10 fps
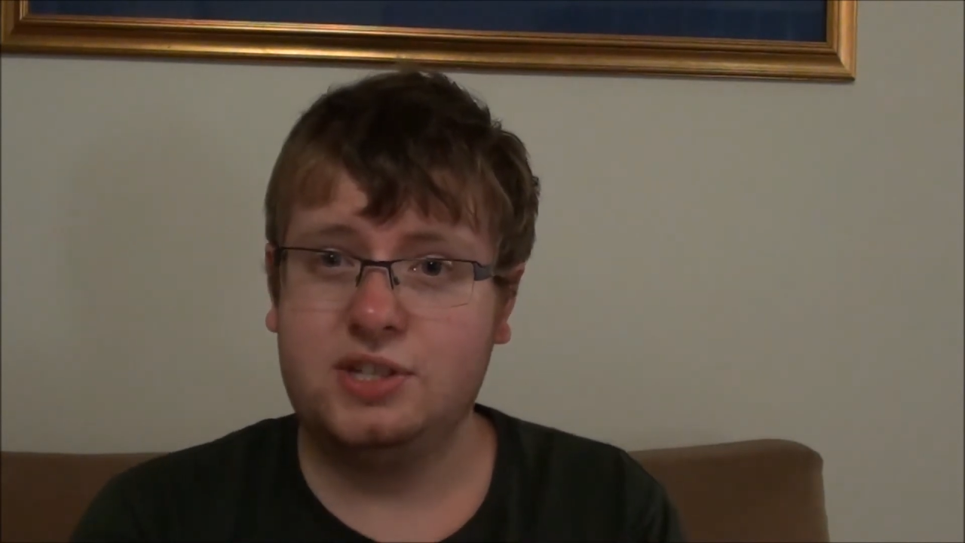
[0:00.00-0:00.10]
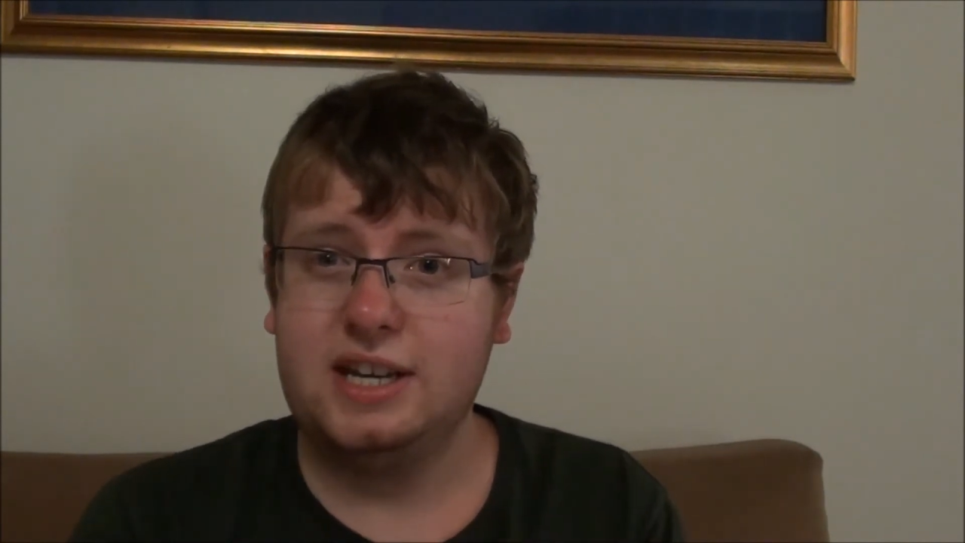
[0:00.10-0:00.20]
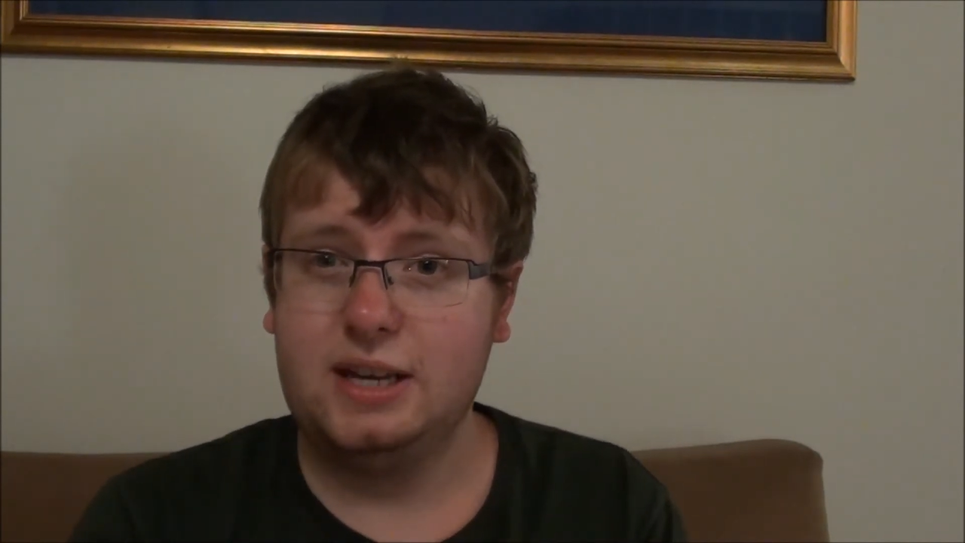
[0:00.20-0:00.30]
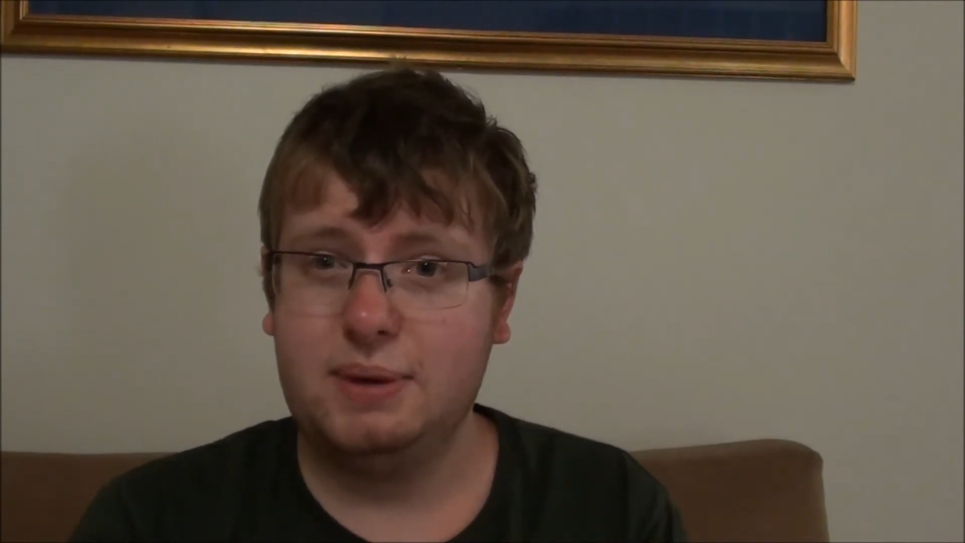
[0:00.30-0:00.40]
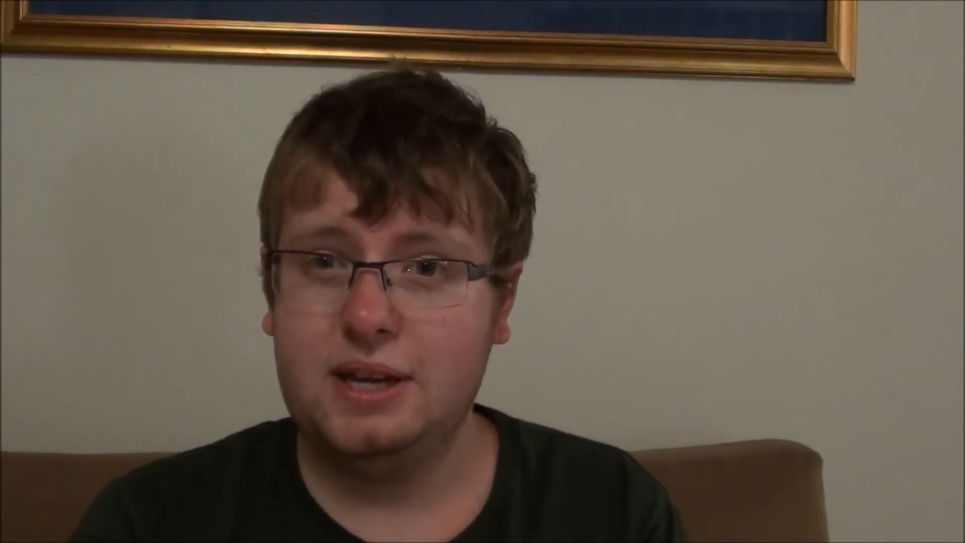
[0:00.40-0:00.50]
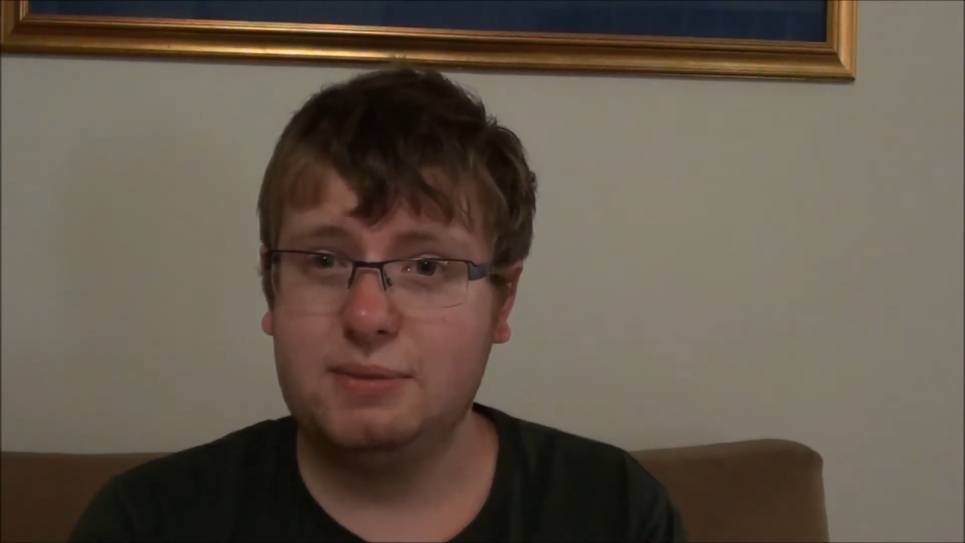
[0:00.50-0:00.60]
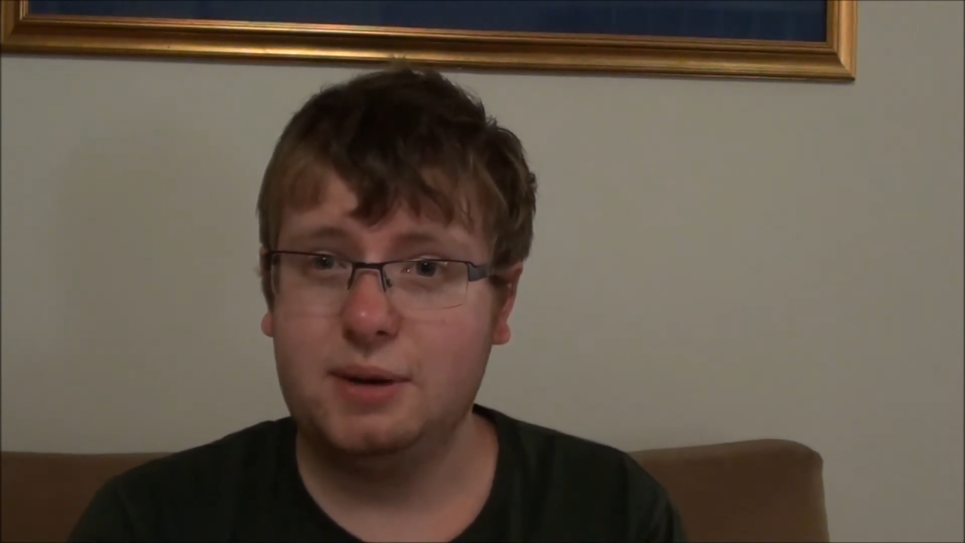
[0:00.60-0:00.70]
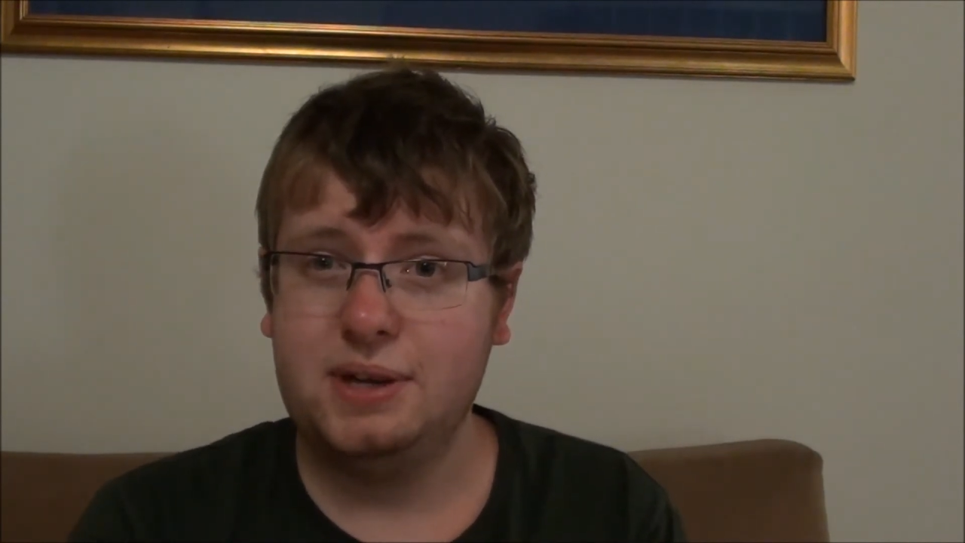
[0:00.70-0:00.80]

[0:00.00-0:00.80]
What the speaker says: 1080p on my